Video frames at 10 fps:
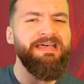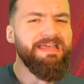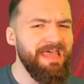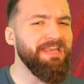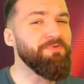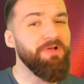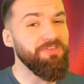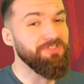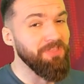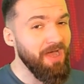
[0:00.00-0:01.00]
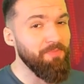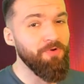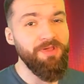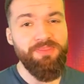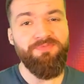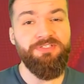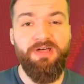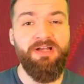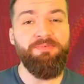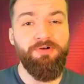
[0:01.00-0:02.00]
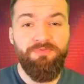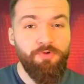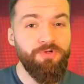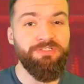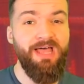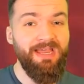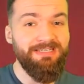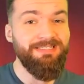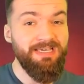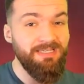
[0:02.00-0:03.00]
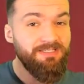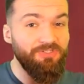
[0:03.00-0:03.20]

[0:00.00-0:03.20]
Anyway, there's a lot more I'd love to talk about. Of course, 90 seconds is